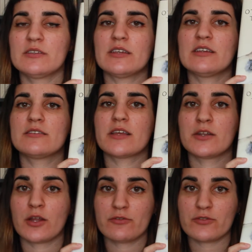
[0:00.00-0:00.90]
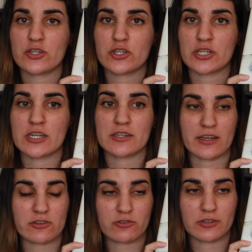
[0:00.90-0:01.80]
is a non-fiction
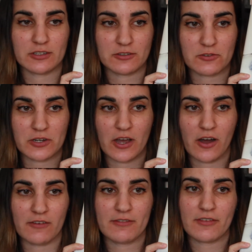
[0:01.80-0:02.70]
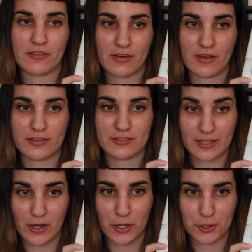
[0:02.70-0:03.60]
natural history of
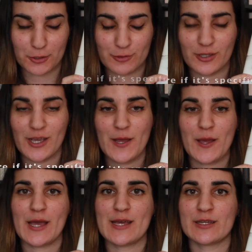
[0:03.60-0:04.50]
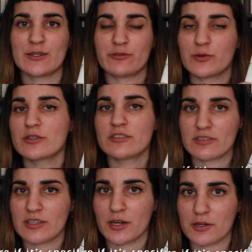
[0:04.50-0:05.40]
sea otters, and of course
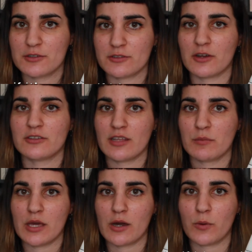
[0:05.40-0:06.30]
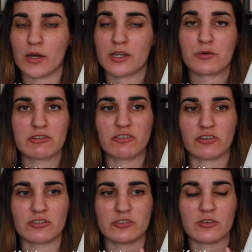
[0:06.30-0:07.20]
sea otters are semi-aquatic
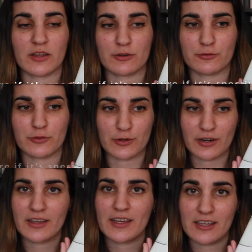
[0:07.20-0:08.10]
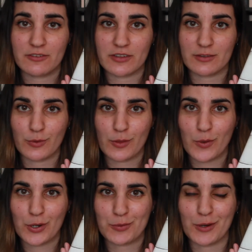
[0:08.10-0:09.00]
creatures, therefore it fits with the
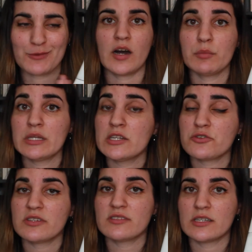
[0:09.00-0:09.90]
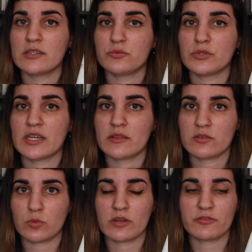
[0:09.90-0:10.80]
water prompts. I've been interested in reading
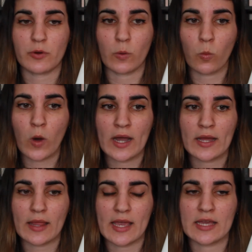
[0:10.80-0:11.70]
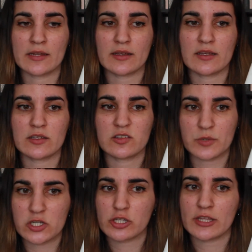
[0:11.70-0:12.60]
this one for a while, and
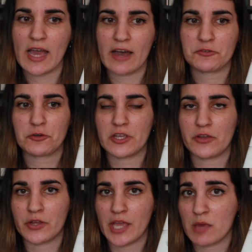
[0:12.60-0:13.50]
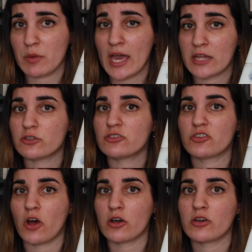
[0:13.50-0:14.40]
especially after hearing Amy Anders
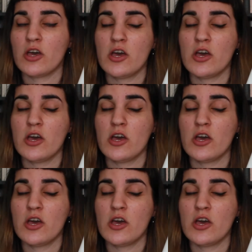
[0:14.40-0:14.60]
talk